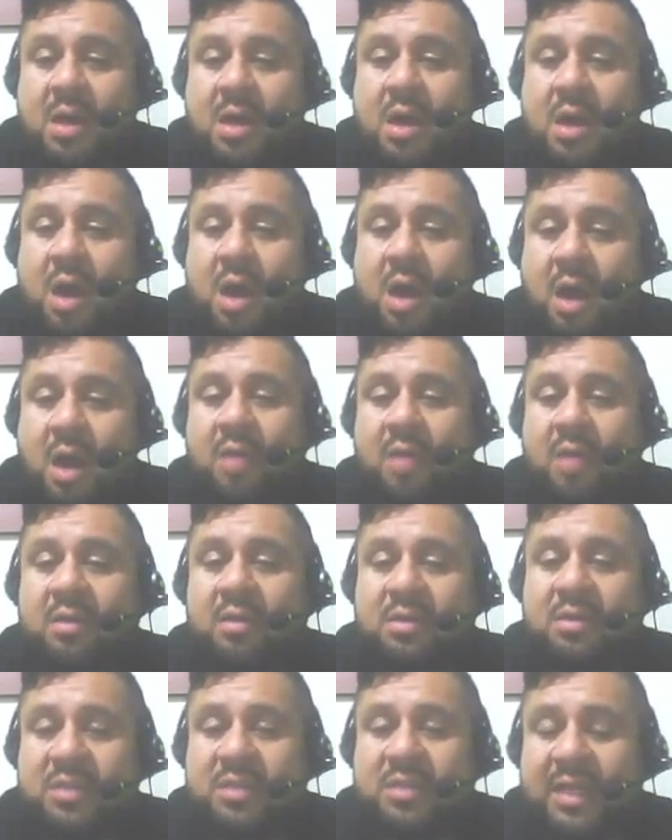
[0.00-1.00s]

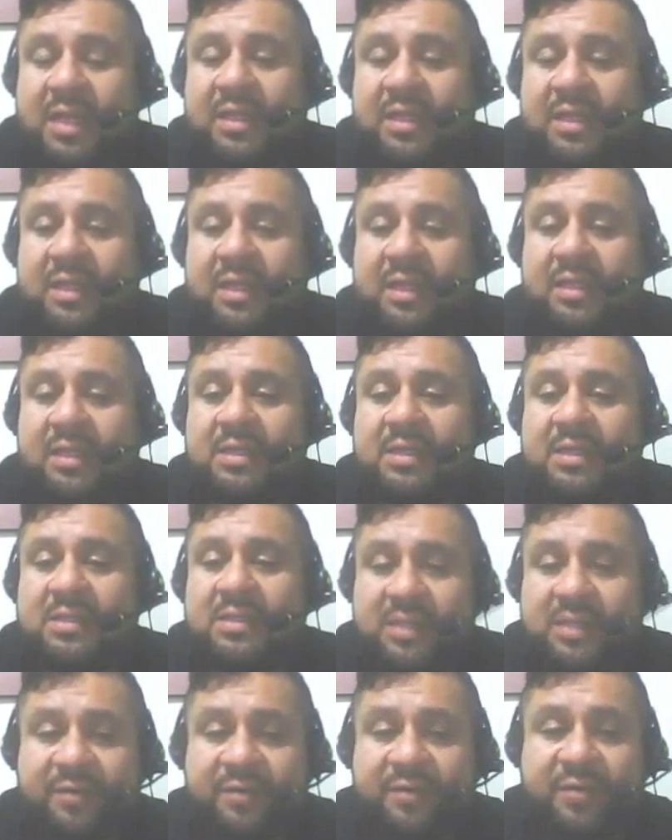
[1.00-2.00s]
Understanding this
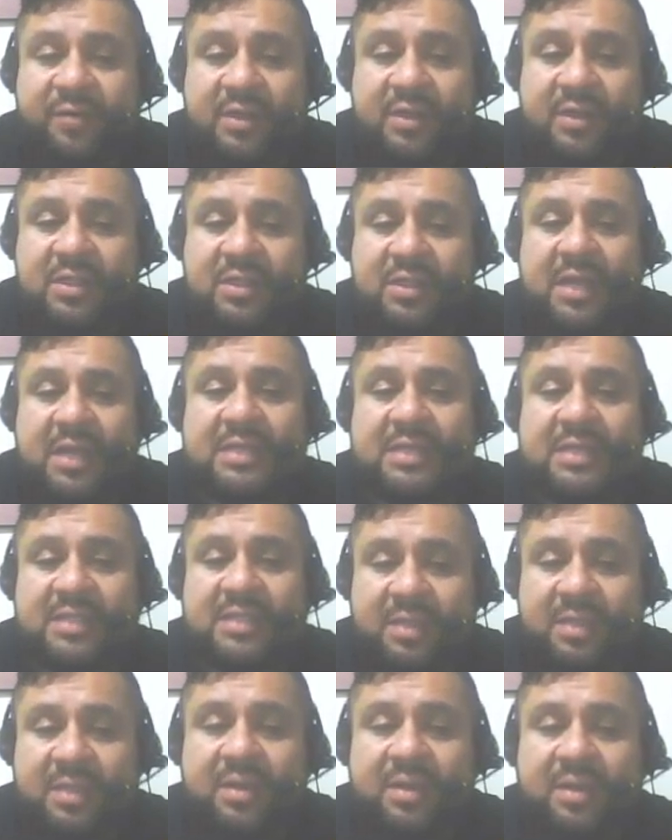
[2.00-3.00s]
difference and
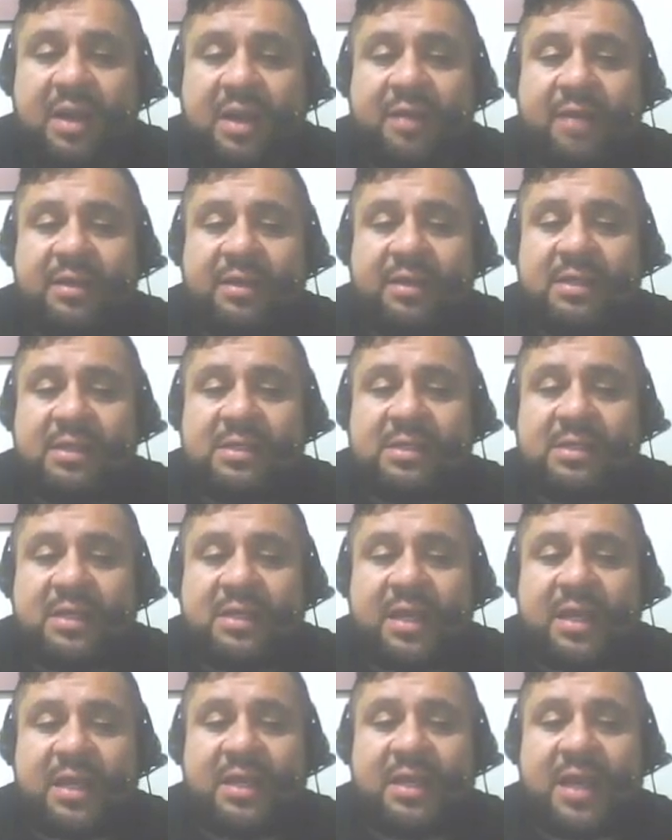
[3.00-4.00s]
similarities
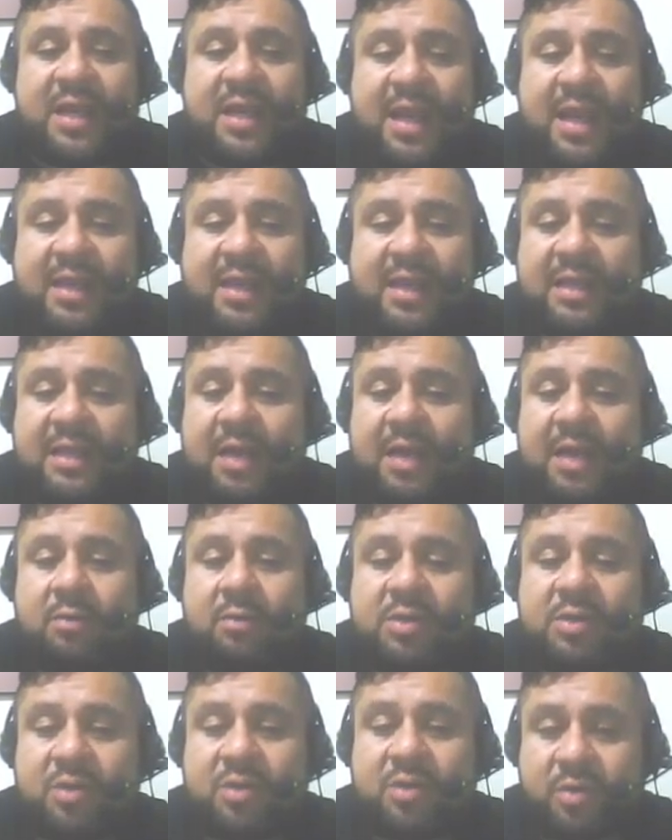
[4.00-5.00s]
can aid
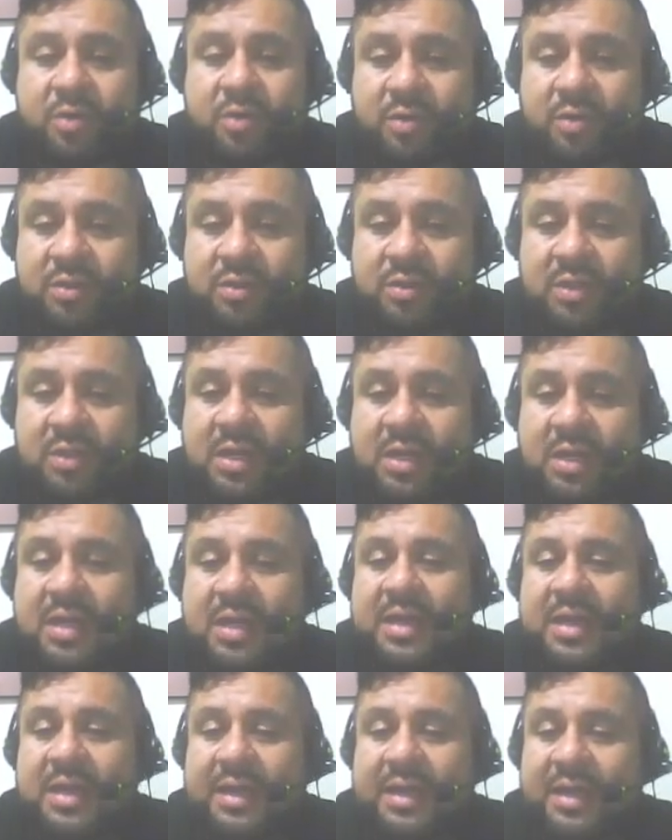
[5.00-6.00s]
language learners
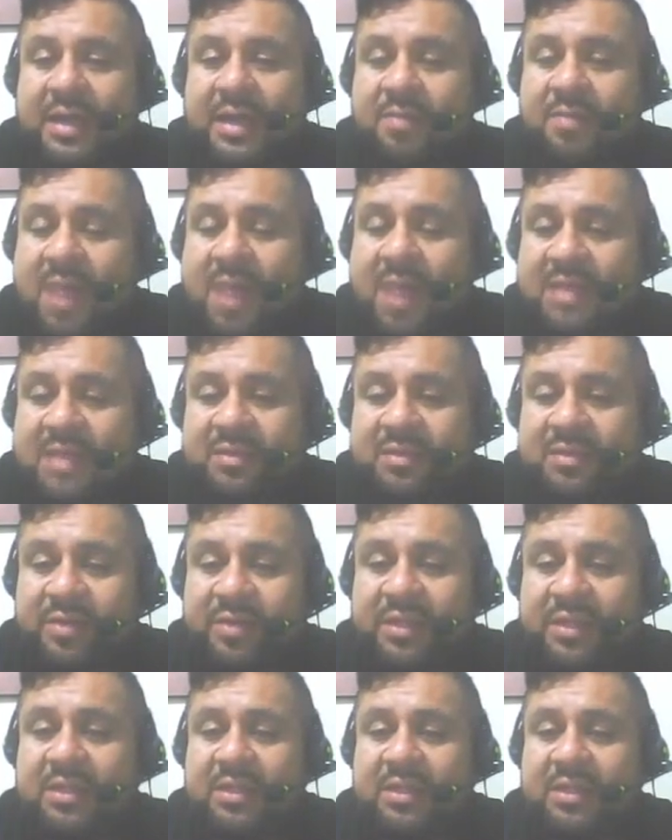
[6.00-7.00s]
in
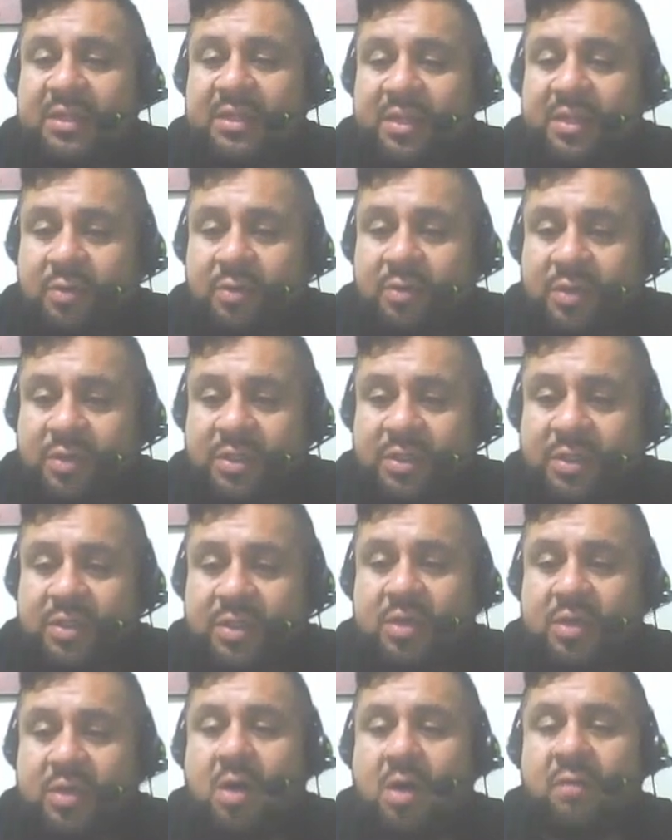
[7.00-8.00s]
mastering the usage
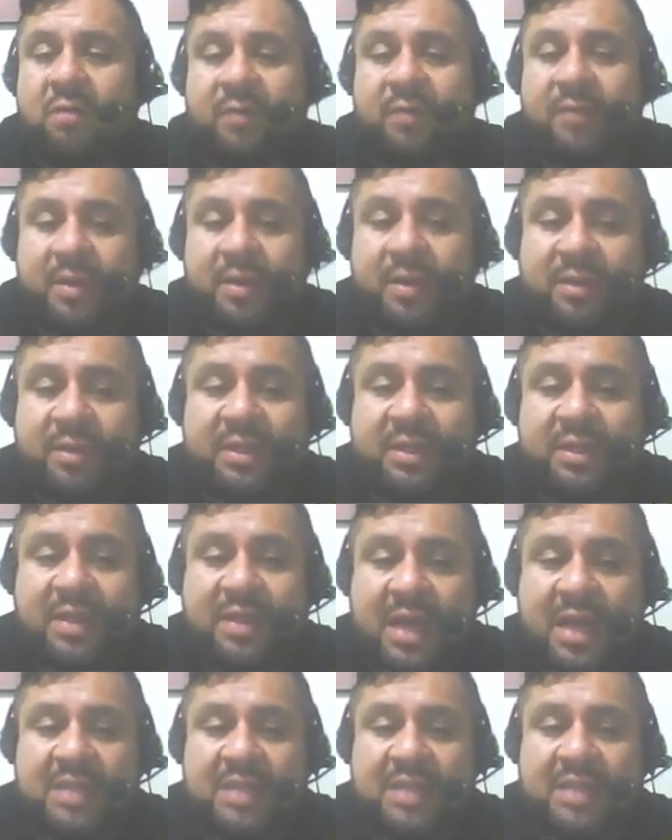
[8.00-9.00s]
of limiting
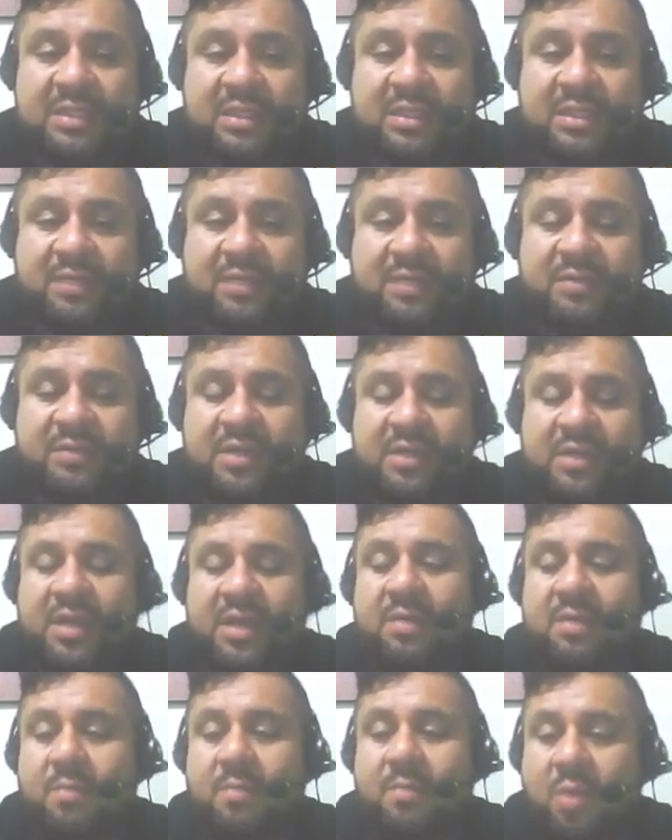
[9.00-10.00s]
adjectives
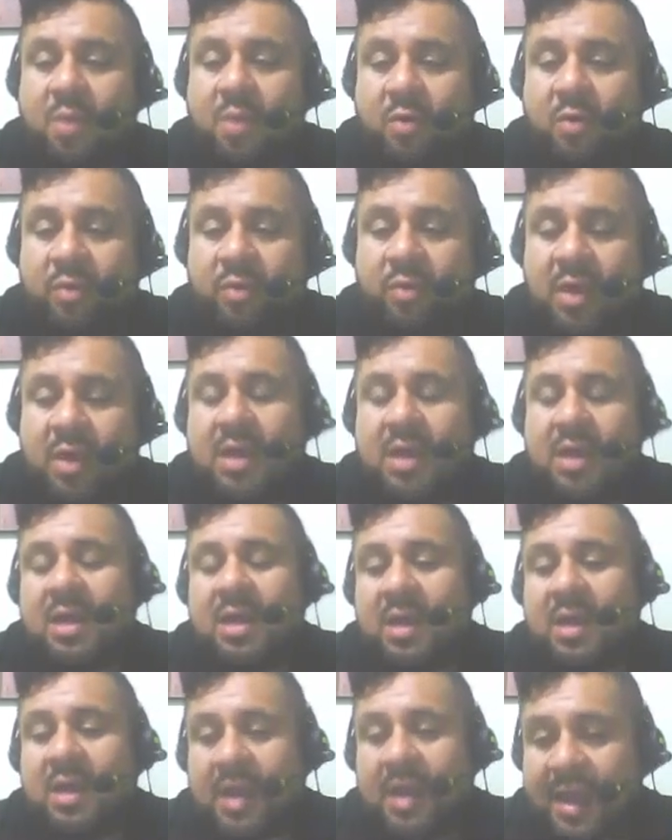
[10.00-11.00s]
in both
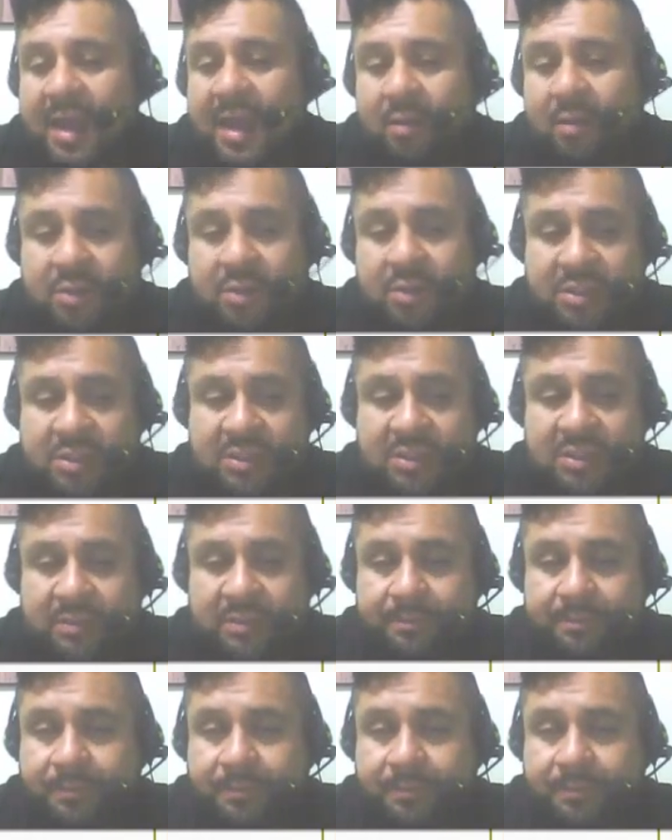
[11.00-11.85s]
languages.